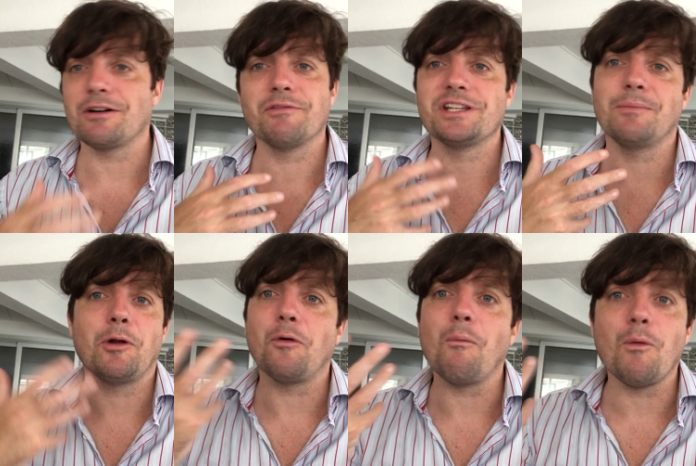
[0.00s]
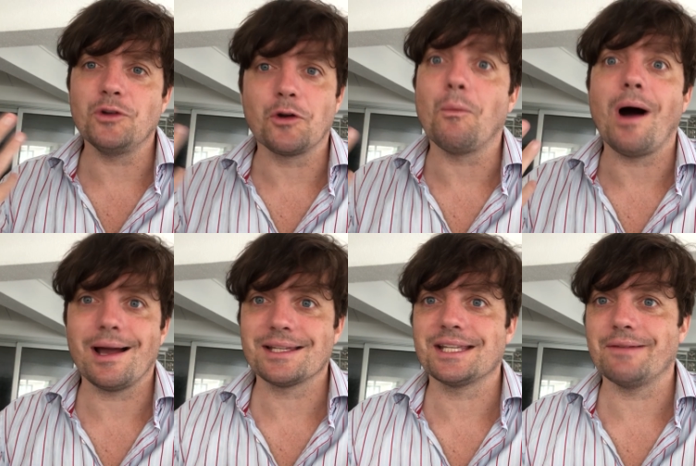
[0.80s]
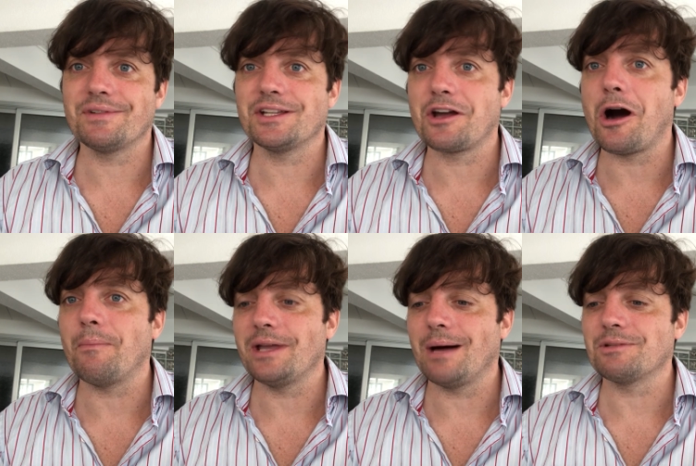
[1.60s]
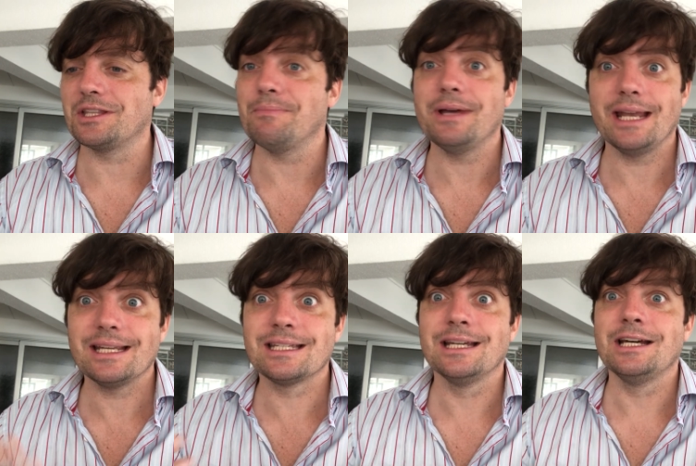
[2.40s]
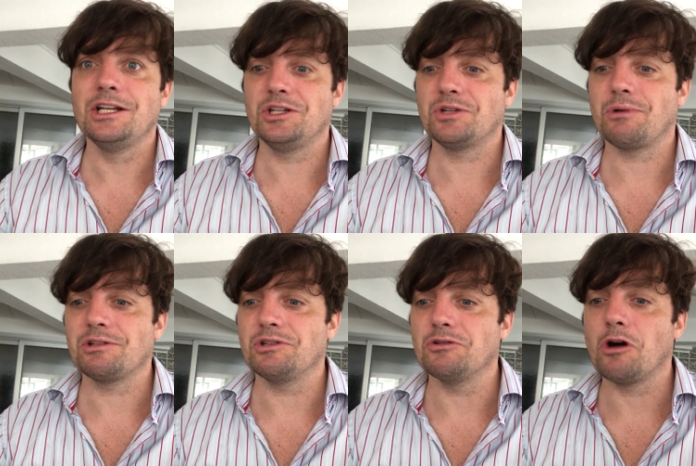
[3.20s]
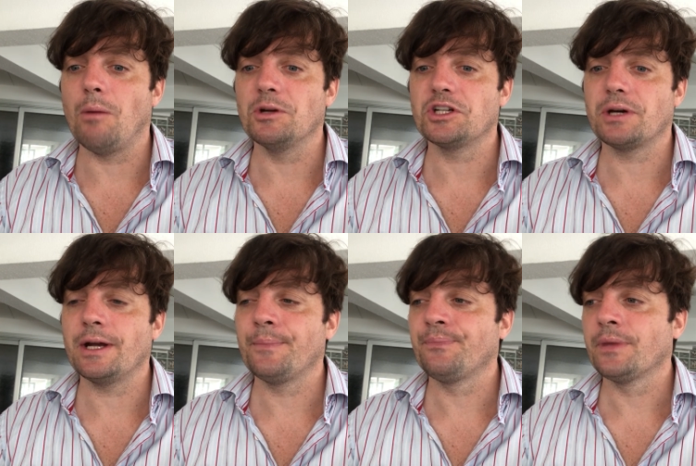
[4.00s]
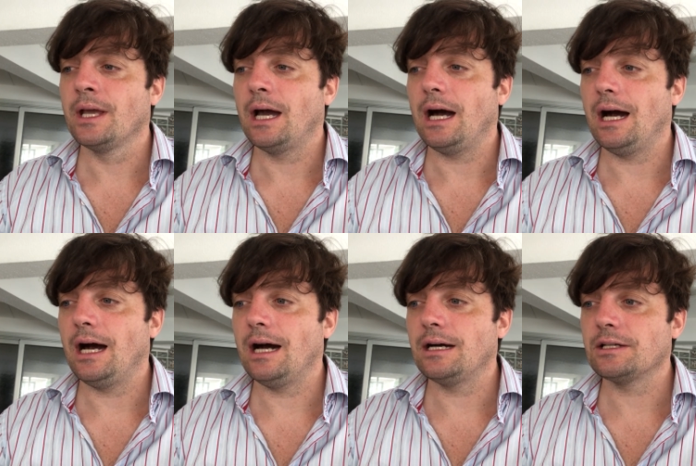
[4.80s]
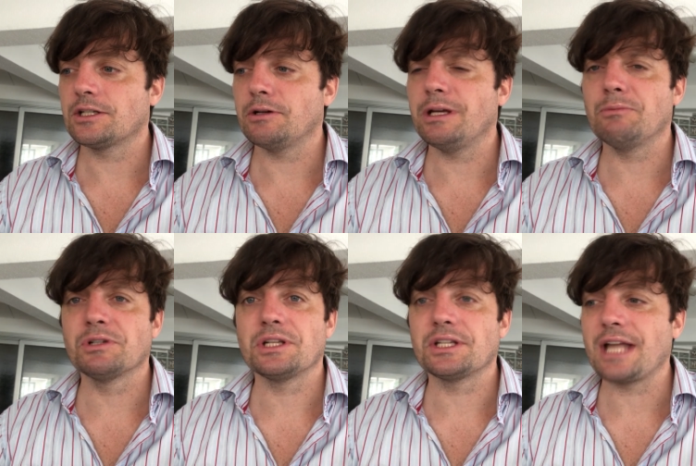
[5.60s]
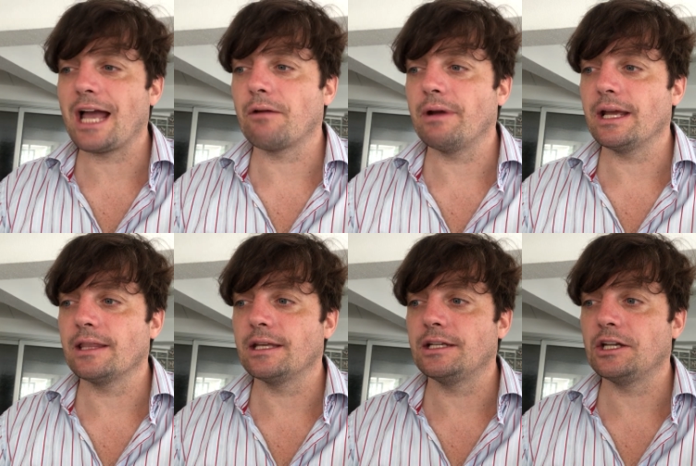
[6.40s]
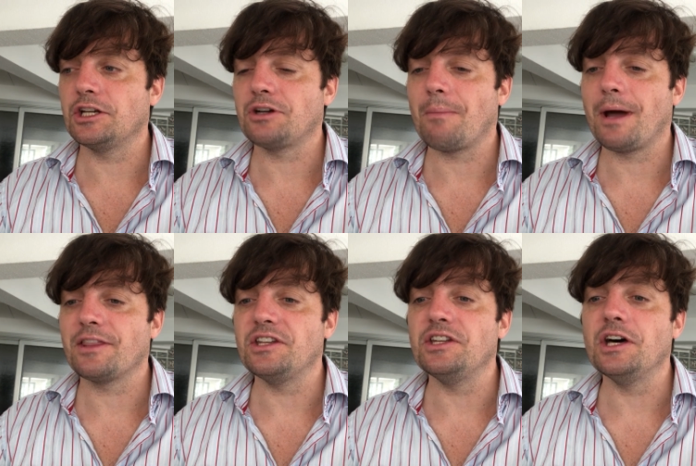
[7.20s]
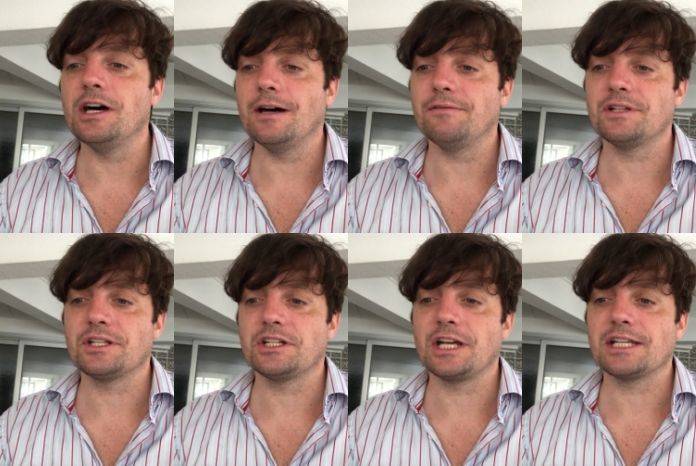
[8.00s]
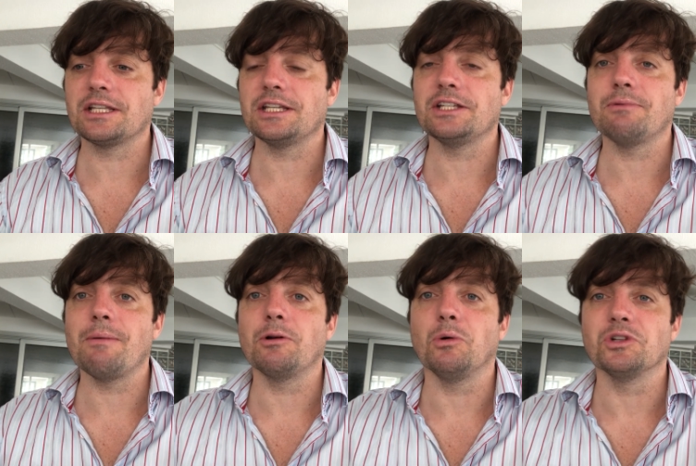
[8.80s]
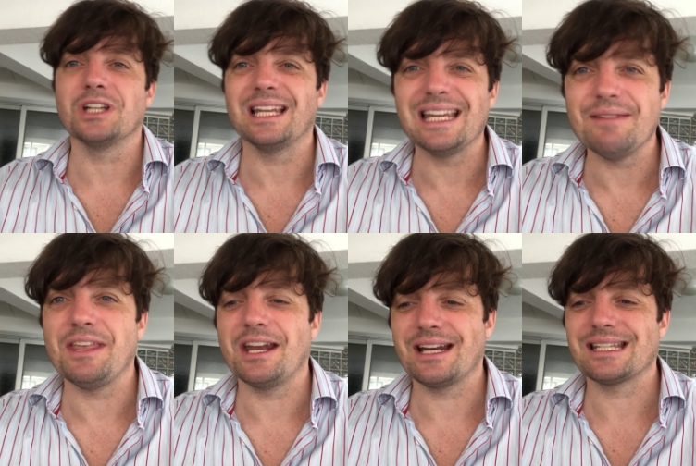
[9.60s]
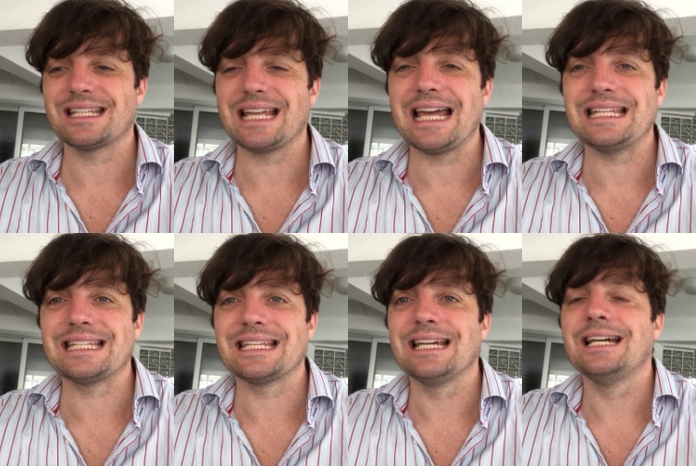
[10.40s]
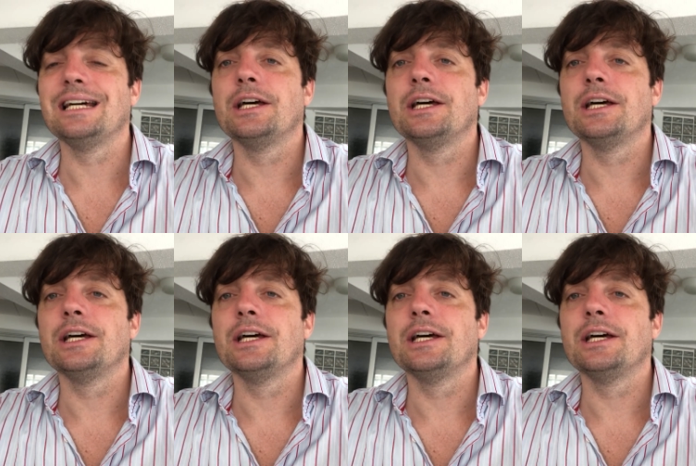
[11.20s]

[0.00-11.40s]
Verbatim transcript: Obviously, I'm not a, not a wire service, so I can't be up to the minute, just trying to do commentary. Uh, uh, so it was staggering that uh, Trump had the nerve to suggest that these women ought to leave the United States.